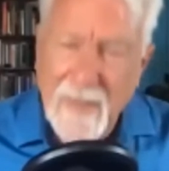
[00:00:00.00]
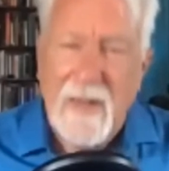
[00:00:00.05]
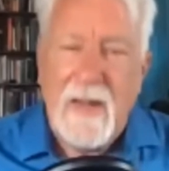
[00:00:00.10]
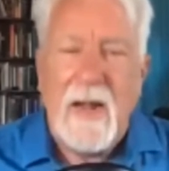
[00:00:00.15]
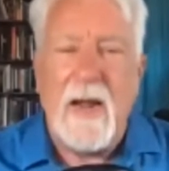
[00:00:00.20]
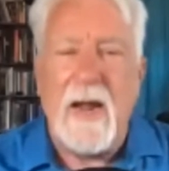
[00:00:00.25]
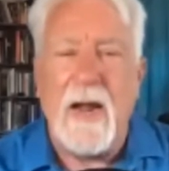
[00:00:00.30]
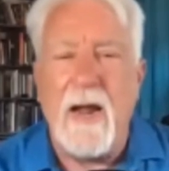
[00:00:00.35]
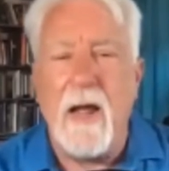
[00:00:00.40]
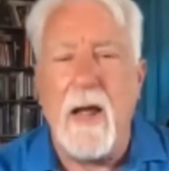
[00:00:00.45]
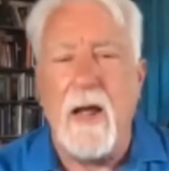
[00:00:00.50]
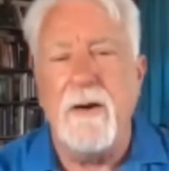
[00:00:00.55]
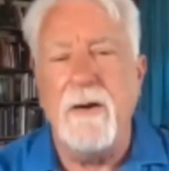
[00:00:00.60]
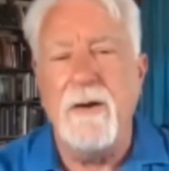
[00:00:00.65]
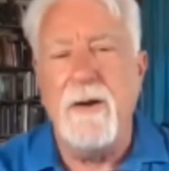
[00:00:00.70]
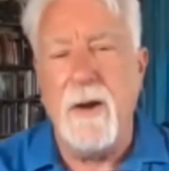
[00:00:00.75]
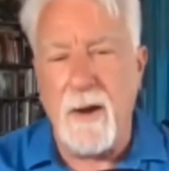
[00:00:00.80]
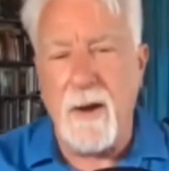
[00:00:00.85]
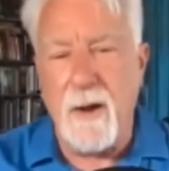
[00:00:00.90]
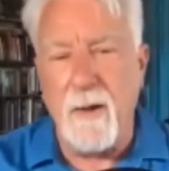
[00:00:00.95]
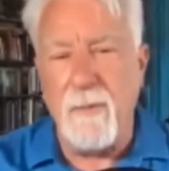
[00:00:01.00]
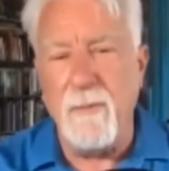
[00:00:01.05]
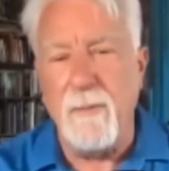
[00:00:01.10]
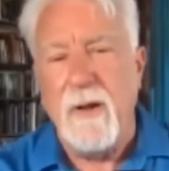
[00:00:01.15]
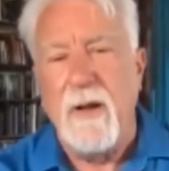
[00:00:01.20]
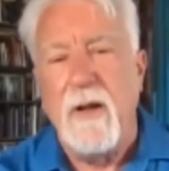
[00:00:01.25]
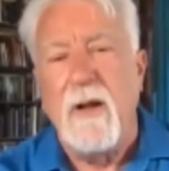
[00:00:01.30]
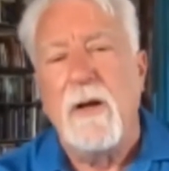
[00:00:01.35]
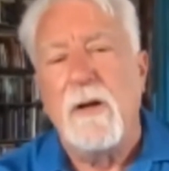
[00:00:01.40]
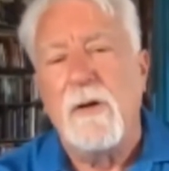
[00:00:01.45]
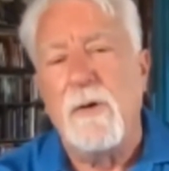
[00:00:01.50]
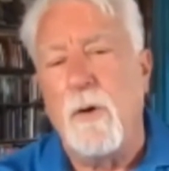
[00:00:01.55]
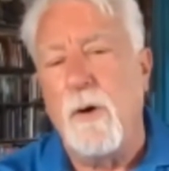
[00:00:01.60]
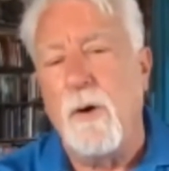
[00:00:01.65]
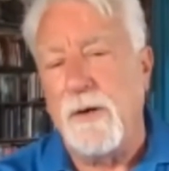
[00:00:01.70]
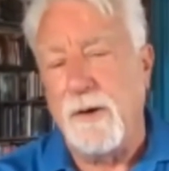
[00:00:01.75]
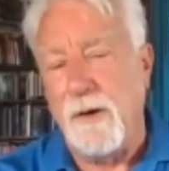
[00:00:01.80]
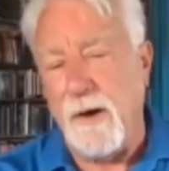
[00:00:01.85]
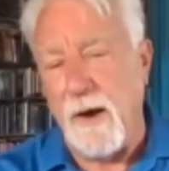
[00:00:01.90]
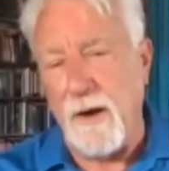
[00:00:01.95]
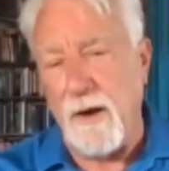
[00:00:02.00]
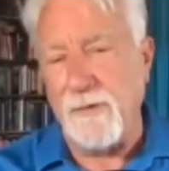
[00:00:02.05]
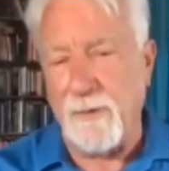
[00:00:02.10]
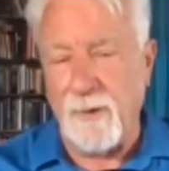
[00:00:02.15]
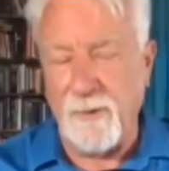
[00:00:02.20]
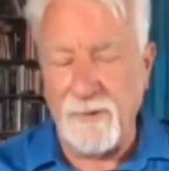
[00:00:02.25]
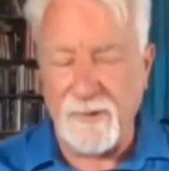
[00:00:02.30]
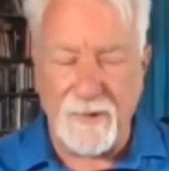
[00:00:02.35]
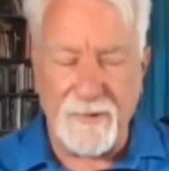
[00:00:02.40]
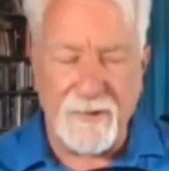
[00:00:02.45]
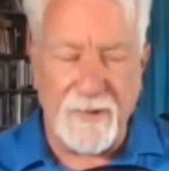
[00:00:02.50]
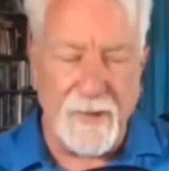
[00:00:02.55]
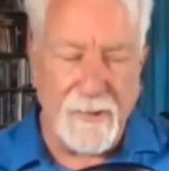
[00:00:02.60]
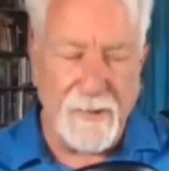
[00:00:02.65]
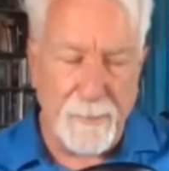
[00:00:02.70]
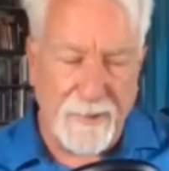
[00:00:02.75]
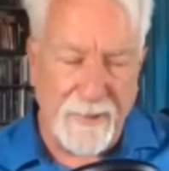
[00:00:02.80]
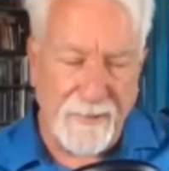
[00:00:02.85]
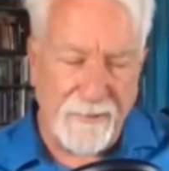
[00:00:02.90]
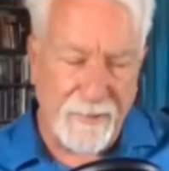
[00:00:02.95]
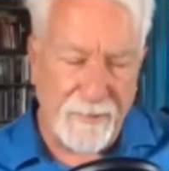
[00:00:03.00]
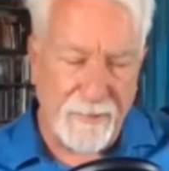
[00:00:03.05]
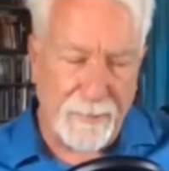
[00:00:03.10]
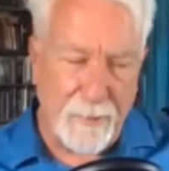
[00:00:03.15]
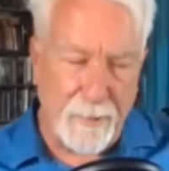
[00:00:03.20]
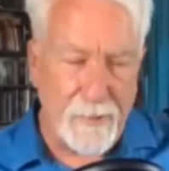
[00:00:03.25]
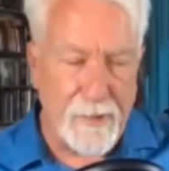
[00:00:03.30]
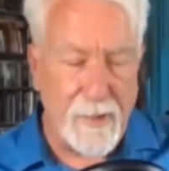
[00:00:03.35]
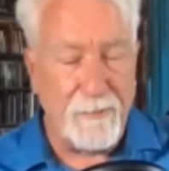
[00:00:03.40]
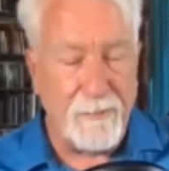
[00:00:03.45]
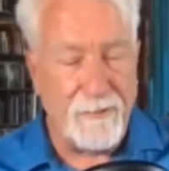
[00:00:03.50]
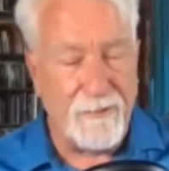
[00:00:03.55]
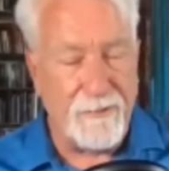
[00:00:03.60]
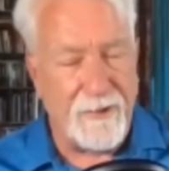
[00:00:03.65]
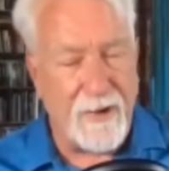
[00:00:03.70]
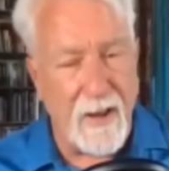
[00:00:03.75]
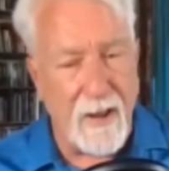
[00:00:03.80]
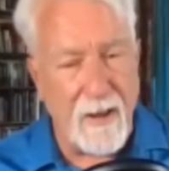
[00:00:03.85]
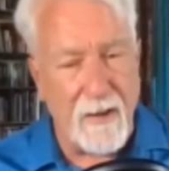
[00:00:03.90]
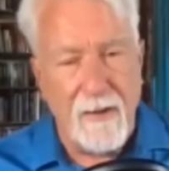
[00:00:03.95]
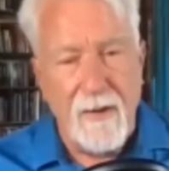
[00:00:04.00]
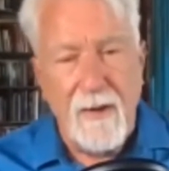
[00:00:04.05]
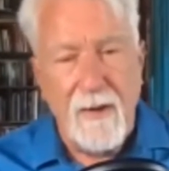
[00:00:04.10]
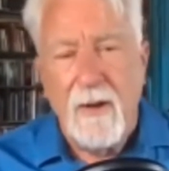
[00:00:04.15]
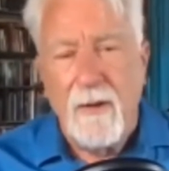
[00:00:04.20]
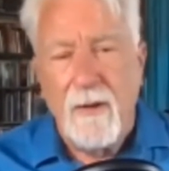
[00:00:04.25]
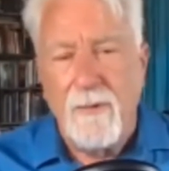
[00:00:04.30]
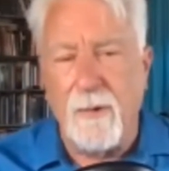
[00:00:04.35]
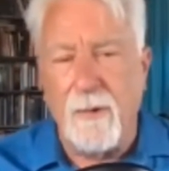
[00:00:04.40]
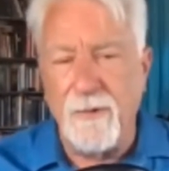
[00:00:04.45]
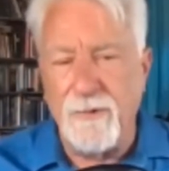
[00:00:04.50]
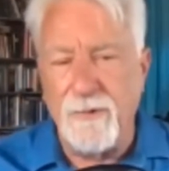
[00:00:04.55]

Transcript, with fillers: And um, Corey could also, as I said in the previous program, sell those